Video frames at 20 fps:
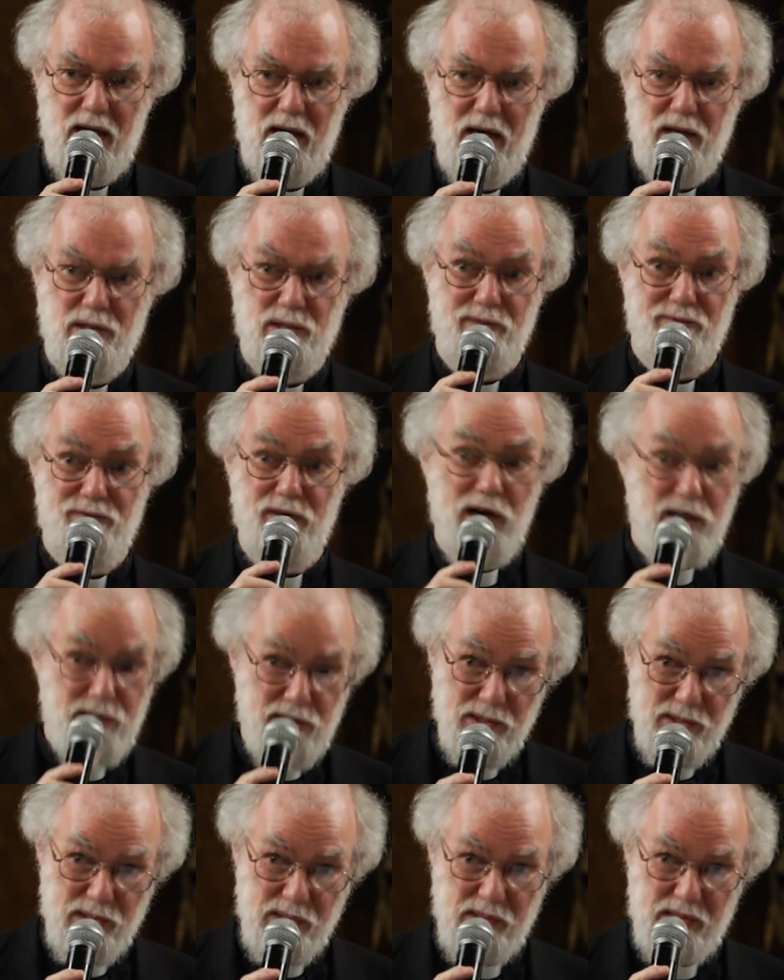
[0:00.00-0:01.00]
A
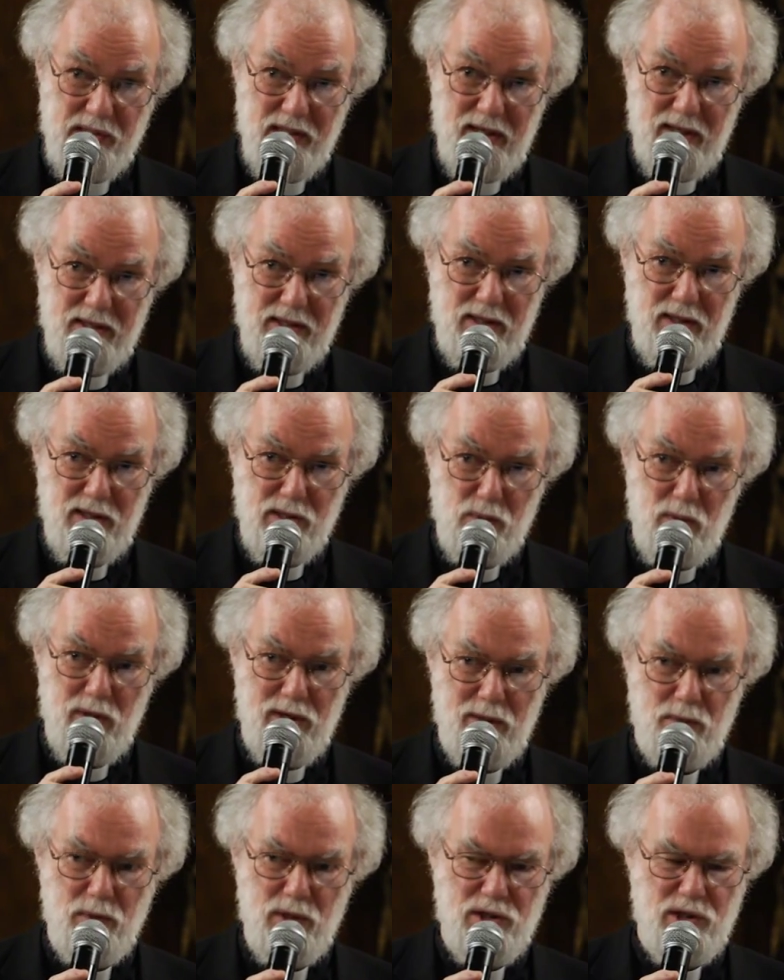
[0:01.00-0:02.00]
divided society is one
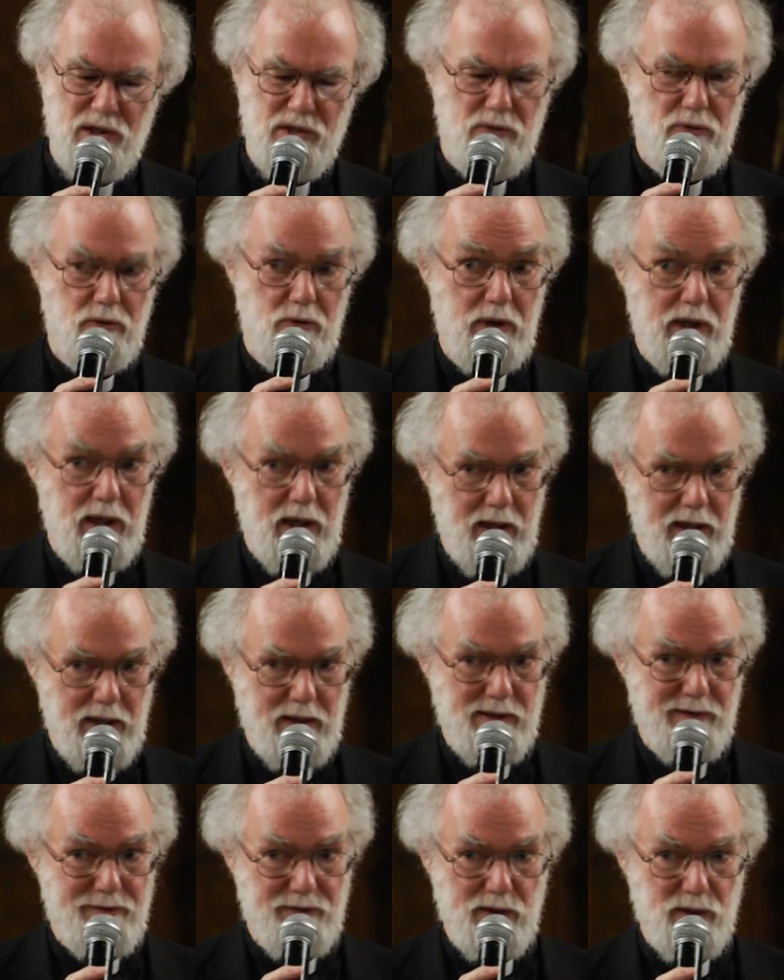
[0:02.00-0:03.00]
in which it's really
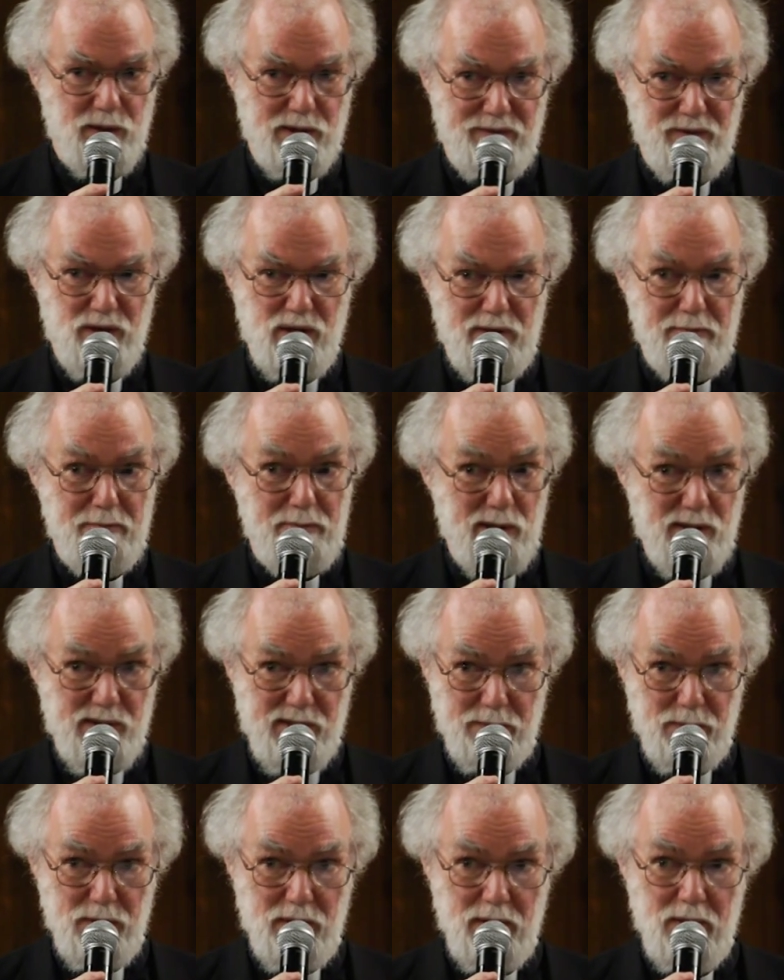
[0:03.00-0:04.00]
difficult, if not
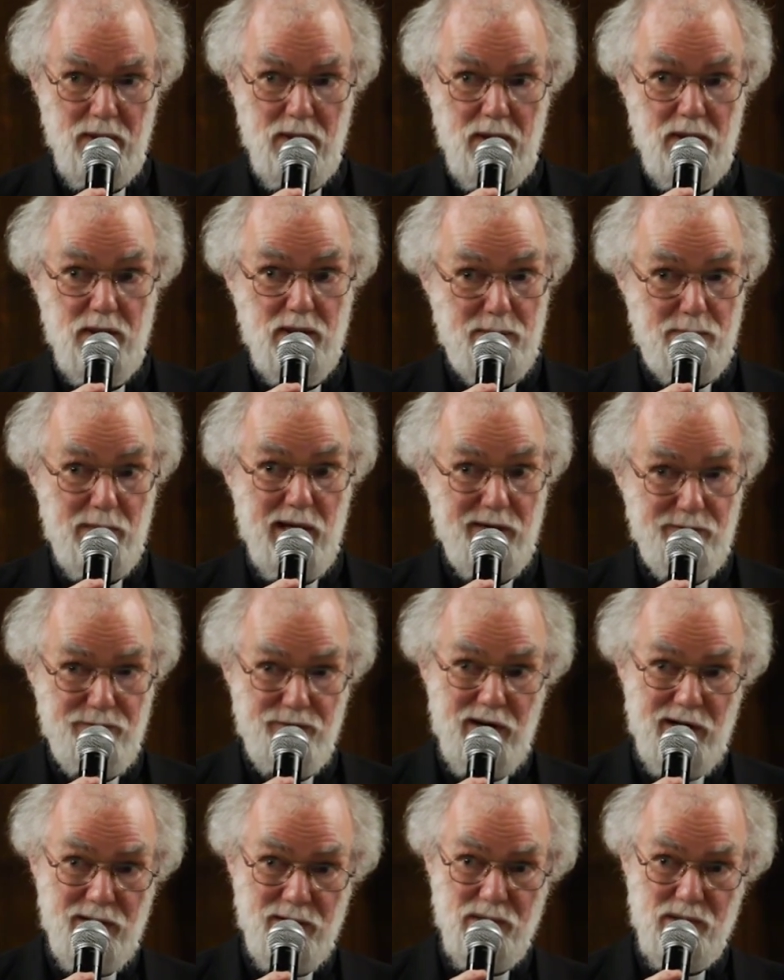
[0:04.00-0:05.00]
impossible, to make
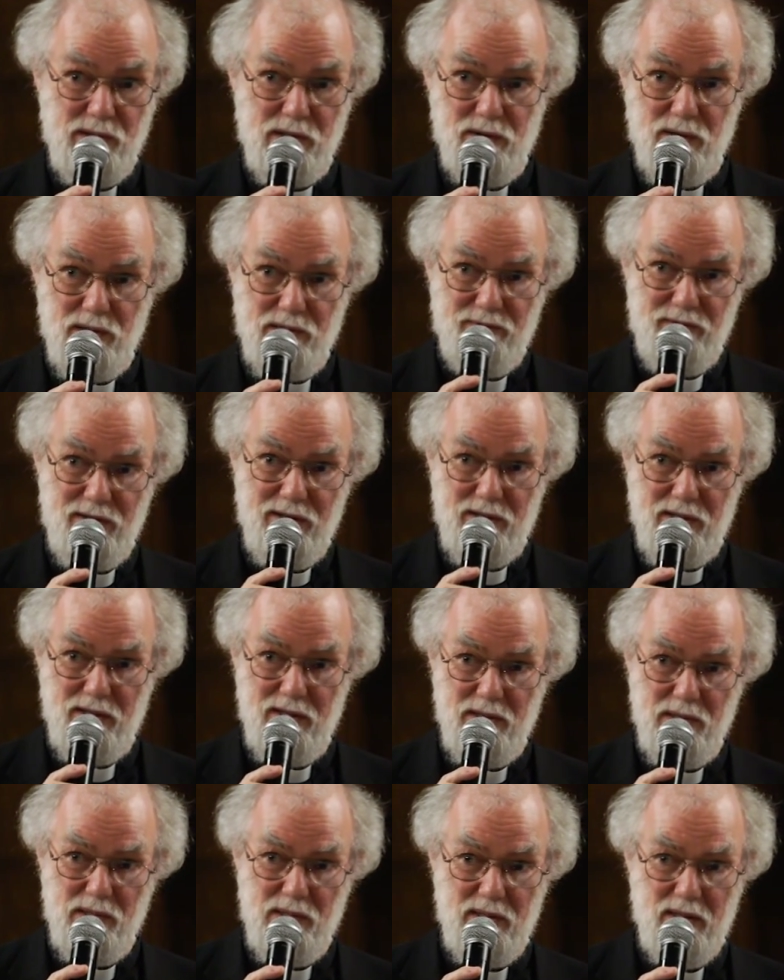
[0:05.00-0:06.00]
friends across
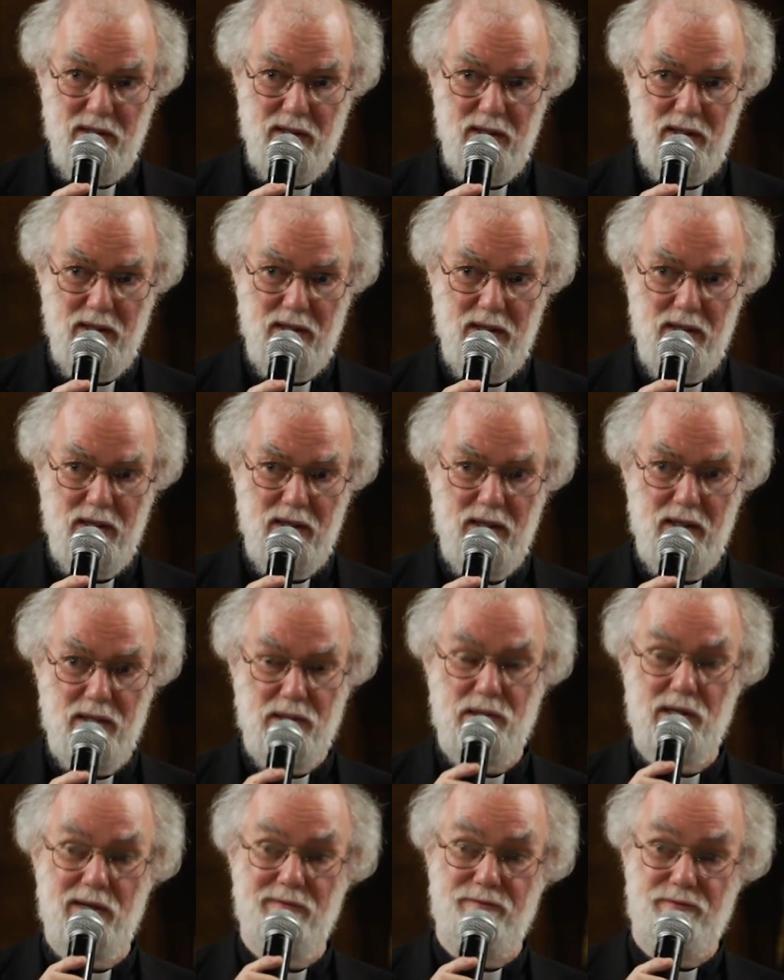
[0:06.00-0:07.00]
frontiers. A
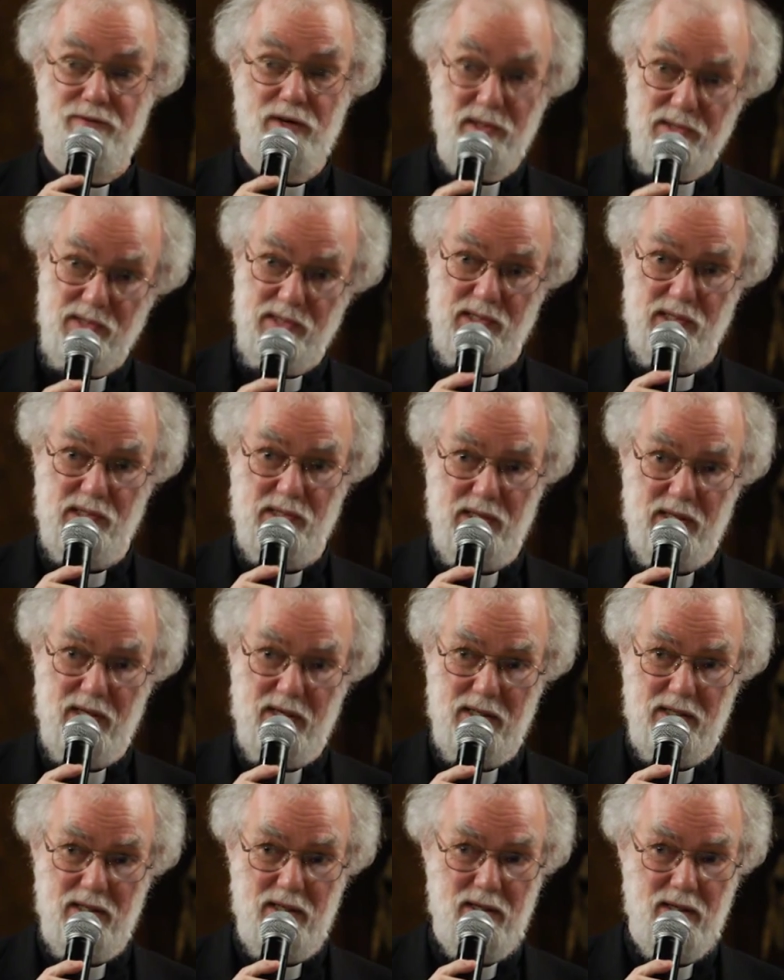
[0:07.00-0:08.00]
diverse
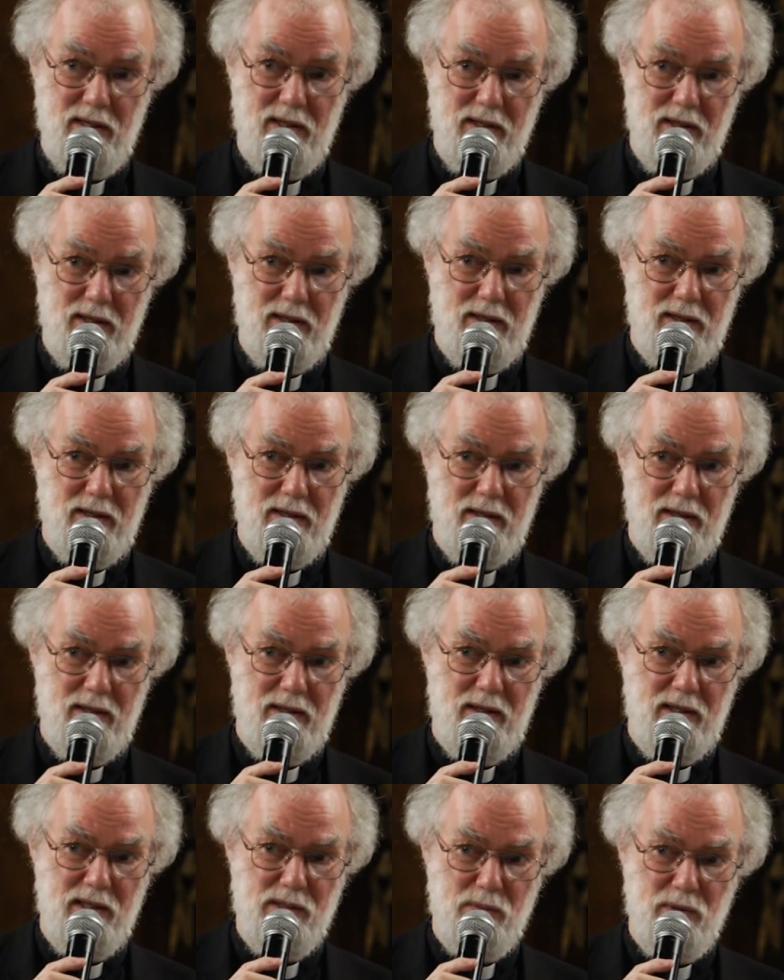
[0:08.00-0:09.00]
society
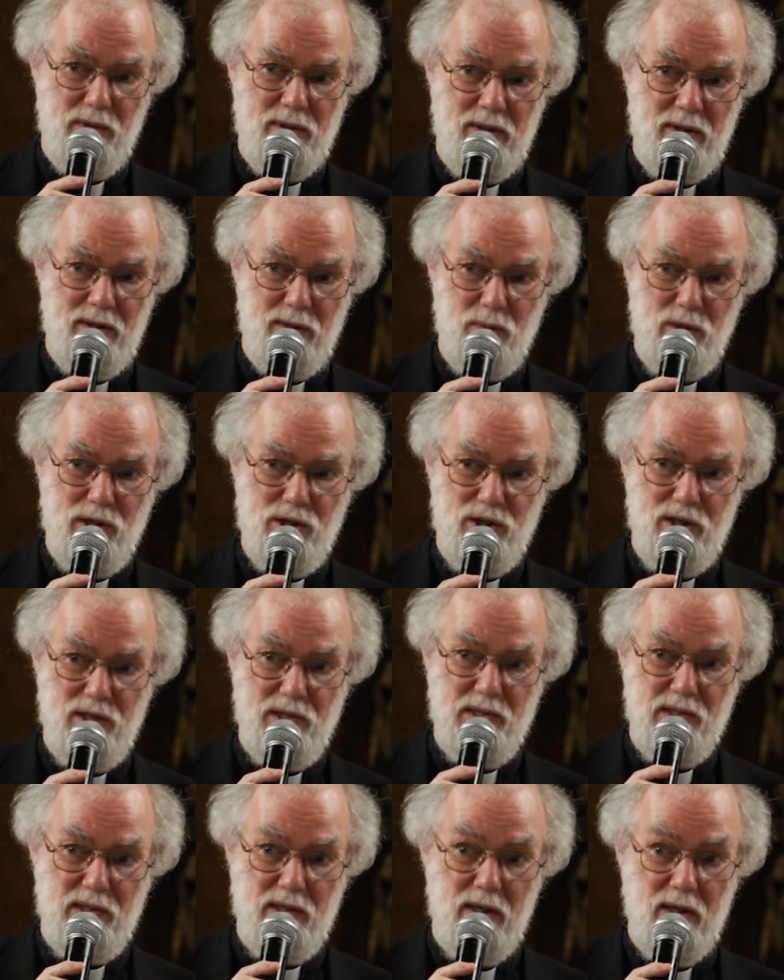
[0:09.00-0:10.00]
is one in which
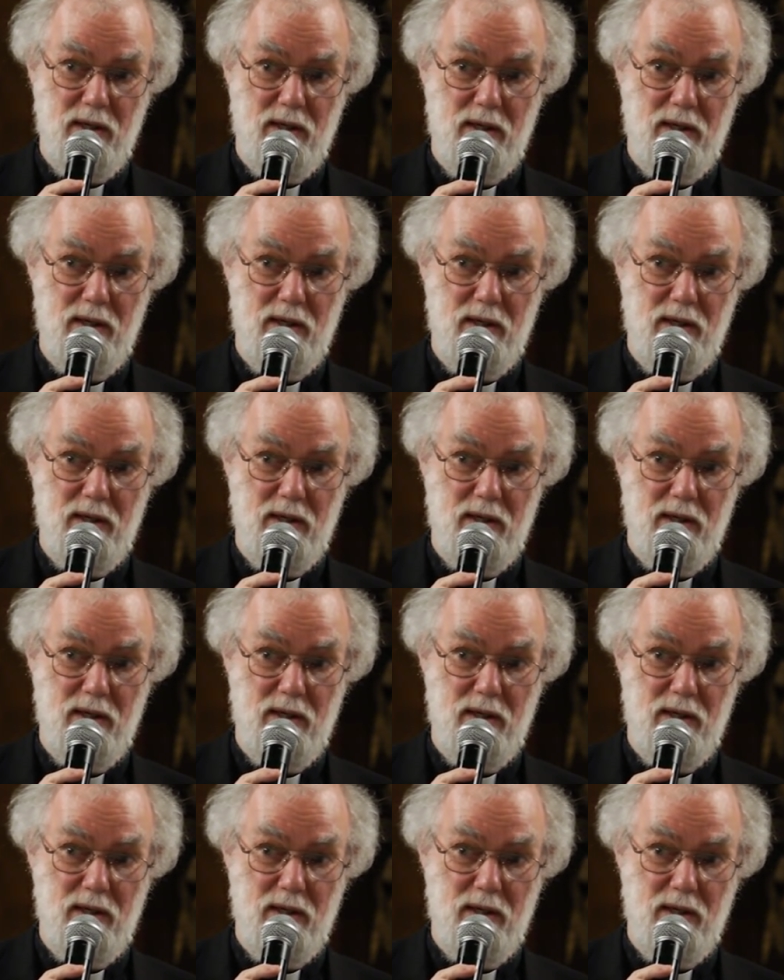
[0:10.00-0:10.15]
it's